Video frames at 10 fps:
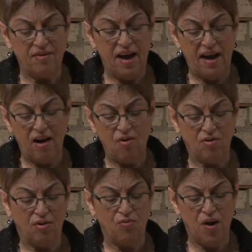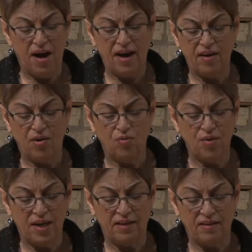how or why or
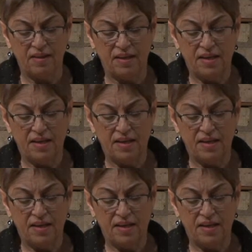when.